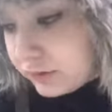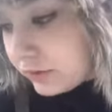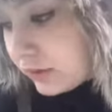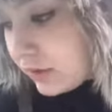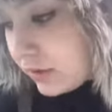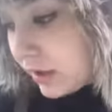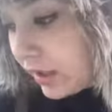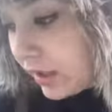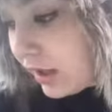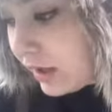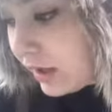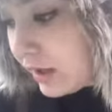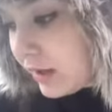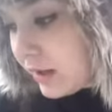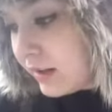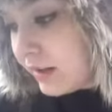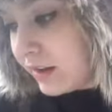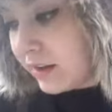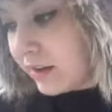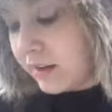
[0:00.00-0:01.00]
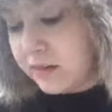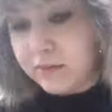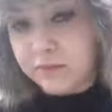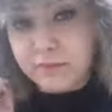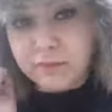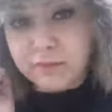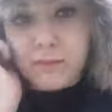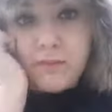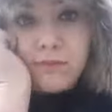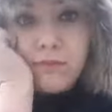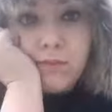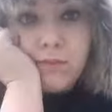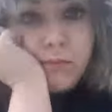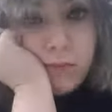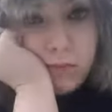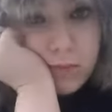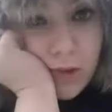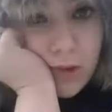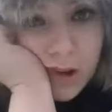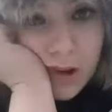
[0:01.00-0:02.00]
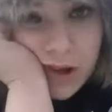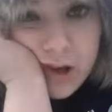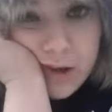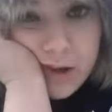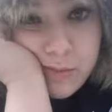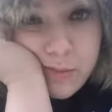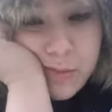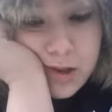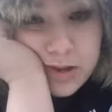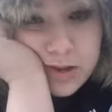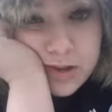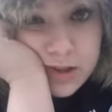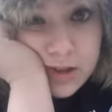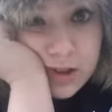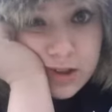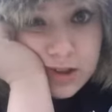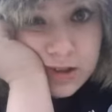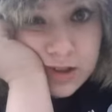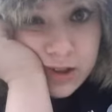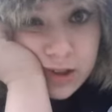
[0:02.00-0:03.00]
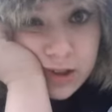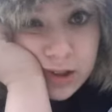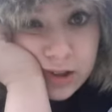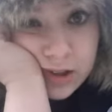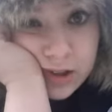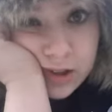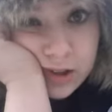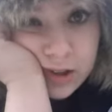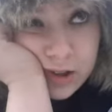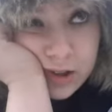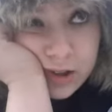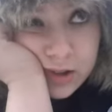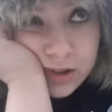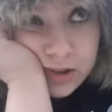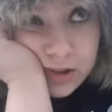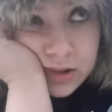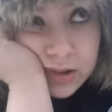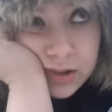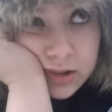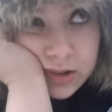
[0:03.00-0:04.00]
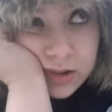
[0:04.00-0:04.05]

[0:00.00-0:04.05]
yeah, and then Mason has to get his